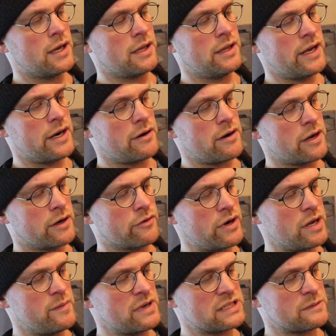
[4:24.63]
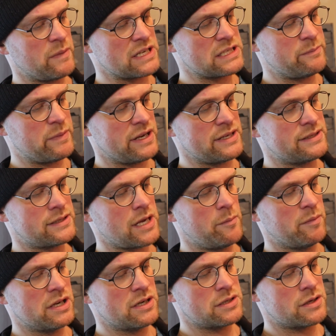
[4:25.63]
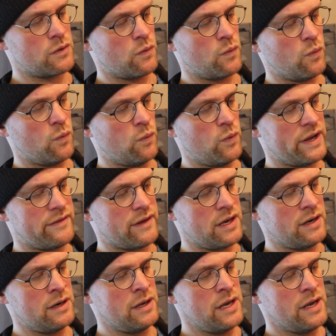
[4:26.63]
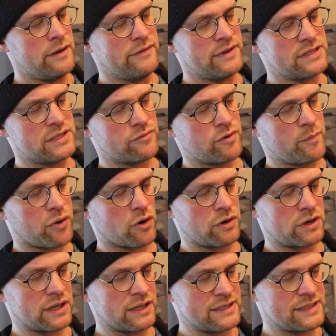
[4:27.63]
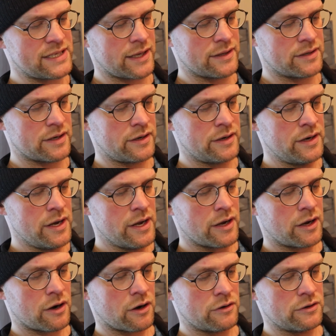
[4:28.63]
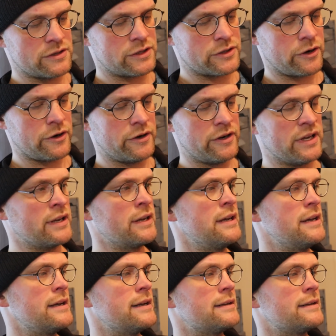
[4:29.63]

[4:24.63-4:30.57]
Clear agreements must be established within this reporting center concerning